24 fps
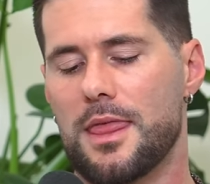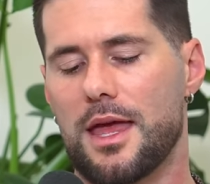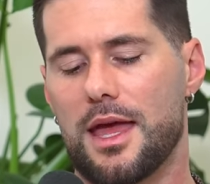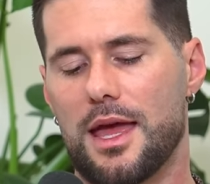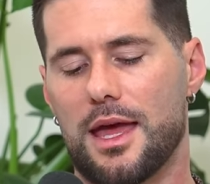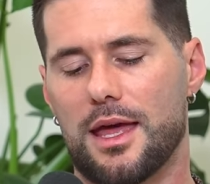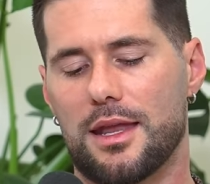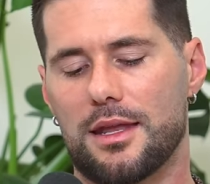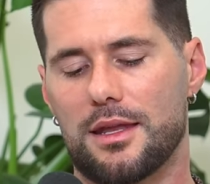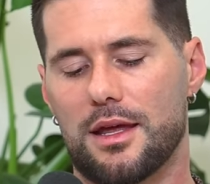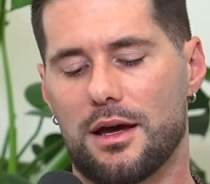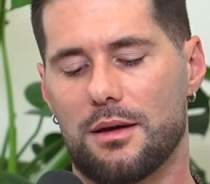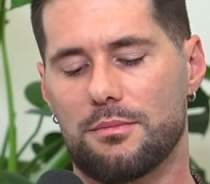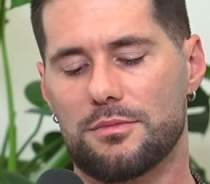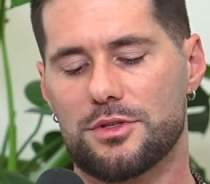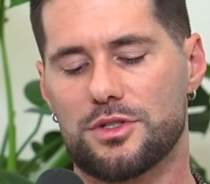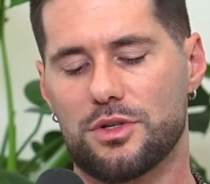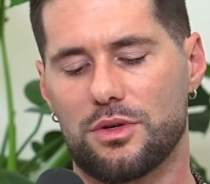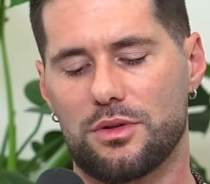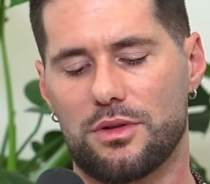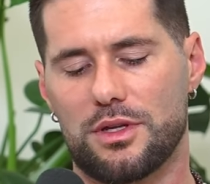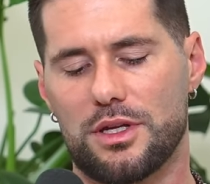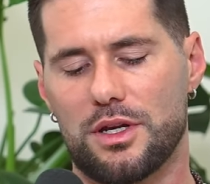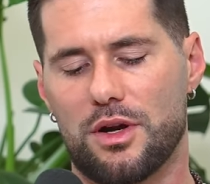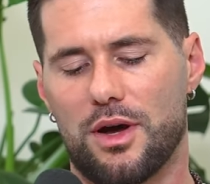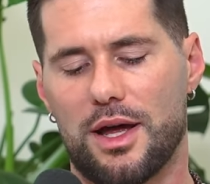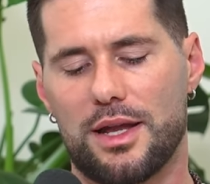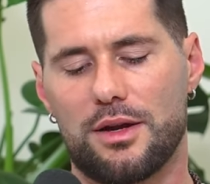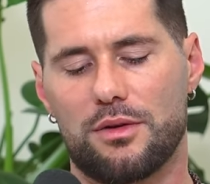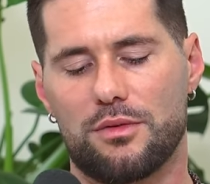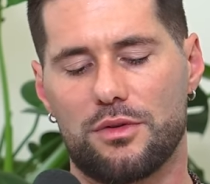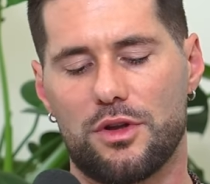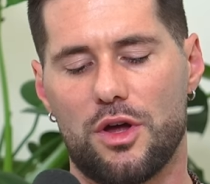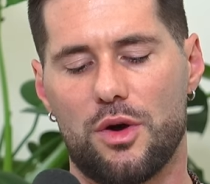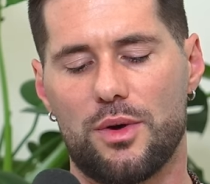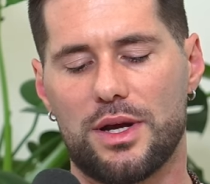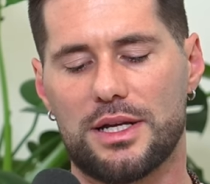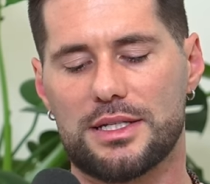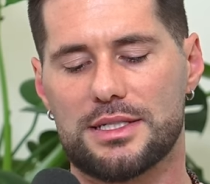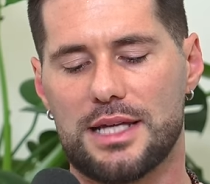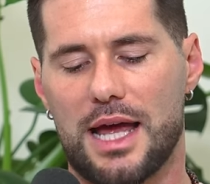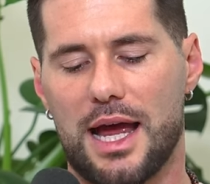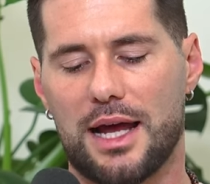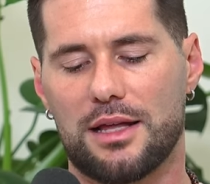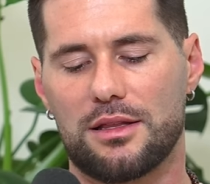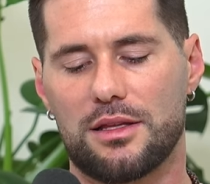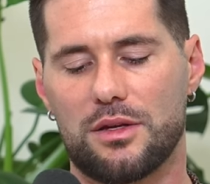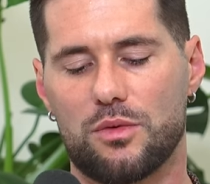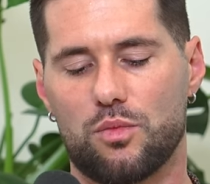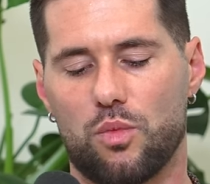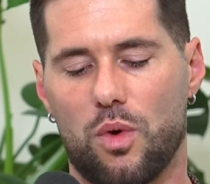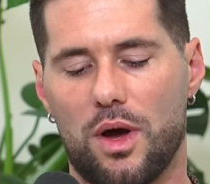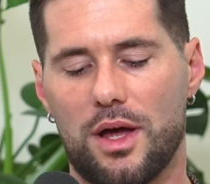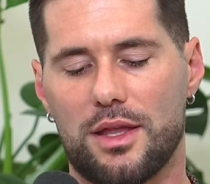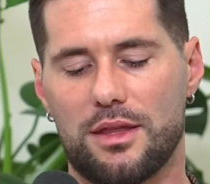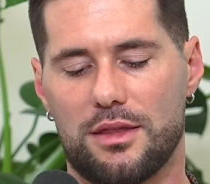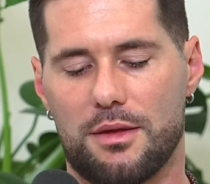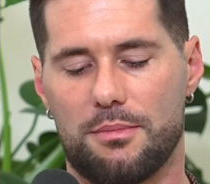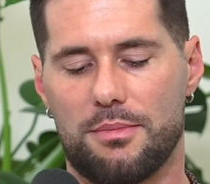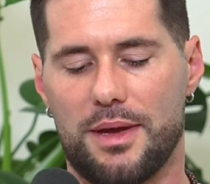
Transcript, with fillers: And um, so, you know, I don't know exactly what